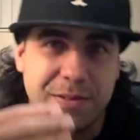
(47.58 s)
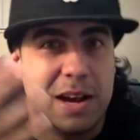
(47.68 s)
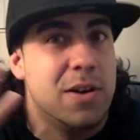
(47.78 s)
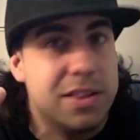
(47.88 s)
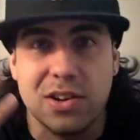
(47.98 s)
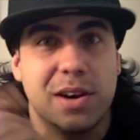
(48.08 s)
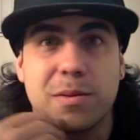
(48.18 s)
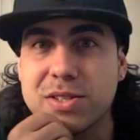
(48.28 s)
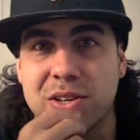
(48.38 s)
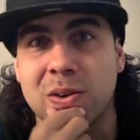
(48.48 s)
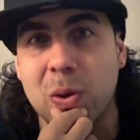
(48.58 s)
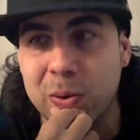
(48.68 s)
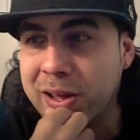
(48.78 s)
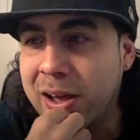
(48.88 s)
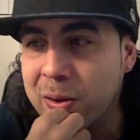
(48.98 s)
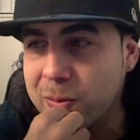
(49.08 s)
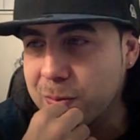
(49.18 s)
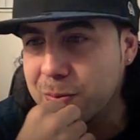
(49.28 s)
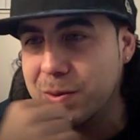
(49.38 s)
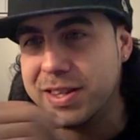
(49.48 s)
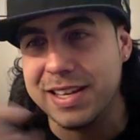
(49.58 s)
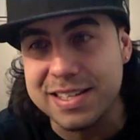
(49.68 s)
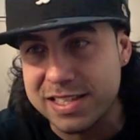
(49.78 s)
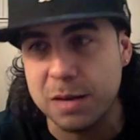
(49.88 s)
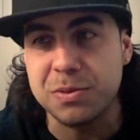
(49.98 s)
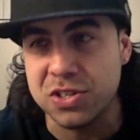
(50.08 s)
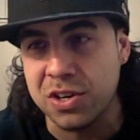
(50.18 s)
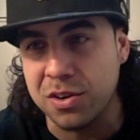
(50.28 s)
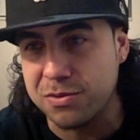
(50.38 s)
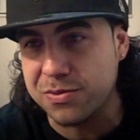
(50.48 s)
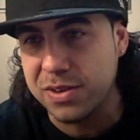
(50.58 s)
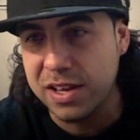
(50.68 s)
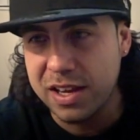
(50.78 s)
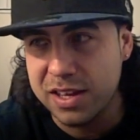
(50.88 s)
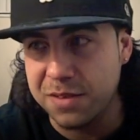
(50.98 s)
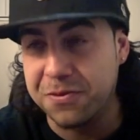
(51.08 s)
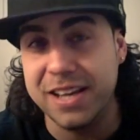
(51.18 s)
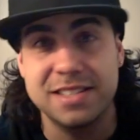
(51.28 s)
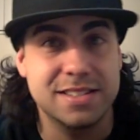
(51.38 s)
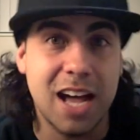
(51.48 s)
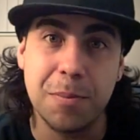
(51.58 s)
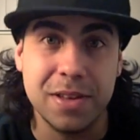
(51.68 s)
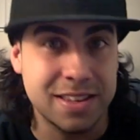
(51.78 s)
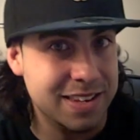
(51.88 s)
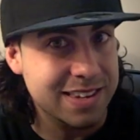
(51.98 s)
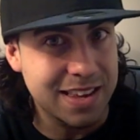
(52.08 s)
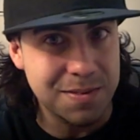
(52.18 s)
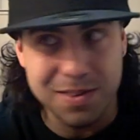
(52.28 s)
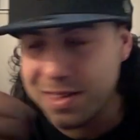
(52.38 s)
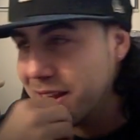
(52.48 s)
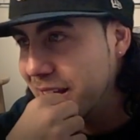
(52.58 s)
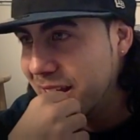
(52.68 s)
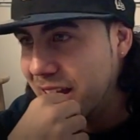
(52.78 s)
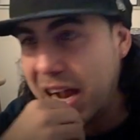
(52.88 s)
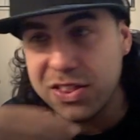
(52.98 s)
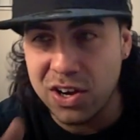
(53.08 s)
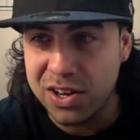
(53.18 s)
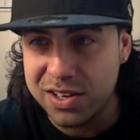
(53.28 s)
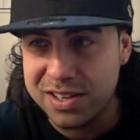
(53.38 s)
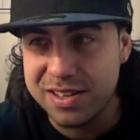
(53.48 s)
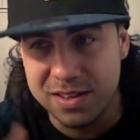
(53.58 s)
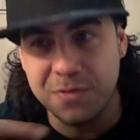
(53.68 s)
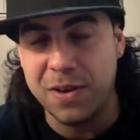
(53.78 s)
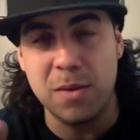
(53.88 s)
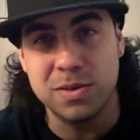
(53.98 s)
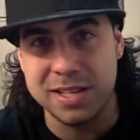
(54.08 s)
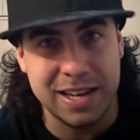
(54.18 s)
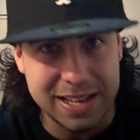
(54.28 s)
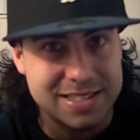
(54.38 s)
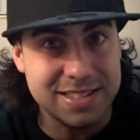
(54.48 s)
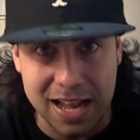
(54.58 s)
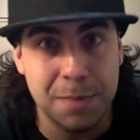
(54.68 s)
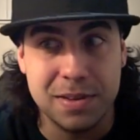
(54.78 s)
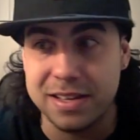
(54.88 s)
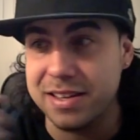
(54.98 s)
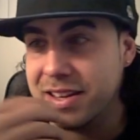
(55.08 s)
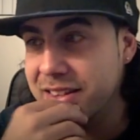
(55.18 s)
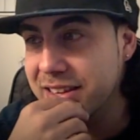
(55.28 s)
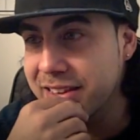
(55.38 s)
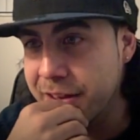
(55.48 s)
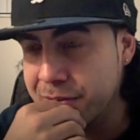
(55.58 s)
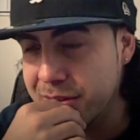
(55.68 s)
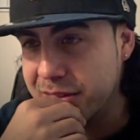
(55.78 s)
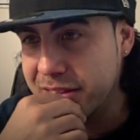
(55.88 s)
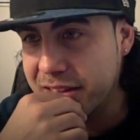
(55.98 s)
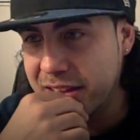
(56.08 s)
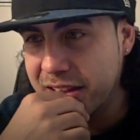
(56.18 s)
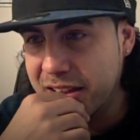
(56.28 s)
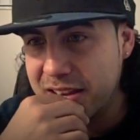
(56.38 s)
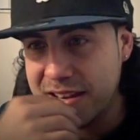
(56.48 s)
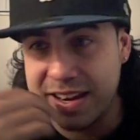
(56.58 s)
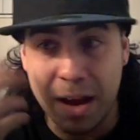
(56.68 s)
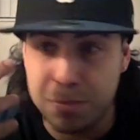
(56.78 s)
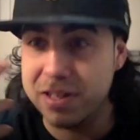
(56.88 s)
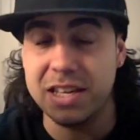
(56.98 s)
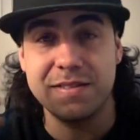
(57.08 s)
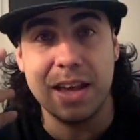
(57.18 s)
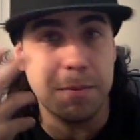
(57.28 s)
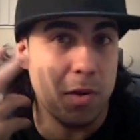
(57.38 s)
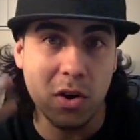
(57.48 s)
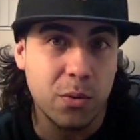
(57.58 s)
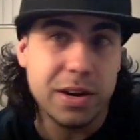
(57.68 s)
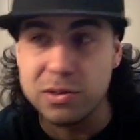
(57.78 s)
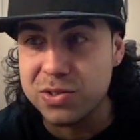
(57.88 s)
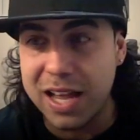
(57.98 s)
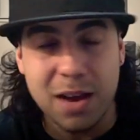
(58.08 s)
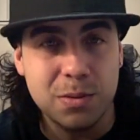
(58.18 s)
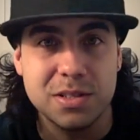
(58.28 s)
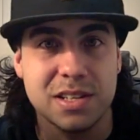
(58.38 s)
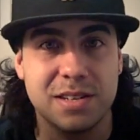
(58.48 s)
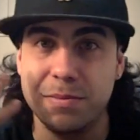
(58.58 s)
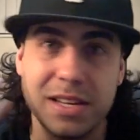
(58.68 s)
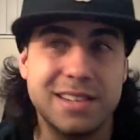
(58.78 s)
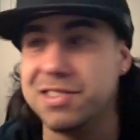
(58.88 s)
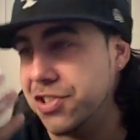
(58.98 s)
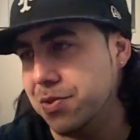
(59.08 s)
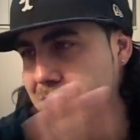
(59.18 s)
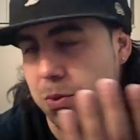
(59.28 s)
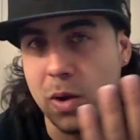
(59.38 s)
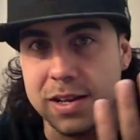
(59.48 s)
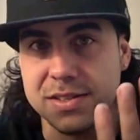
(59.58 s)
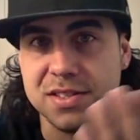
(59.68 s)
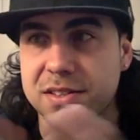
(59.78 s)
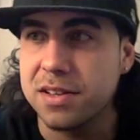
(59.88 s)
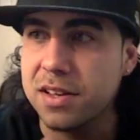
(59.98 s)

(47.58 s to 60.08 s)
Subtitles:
of how I thought it was going to go down, with the exception of the fight stopping in the 11th. I thought the fight was going to get stopped in the 11th, and I believed that Margarito's eye was going to be an issue, and it was.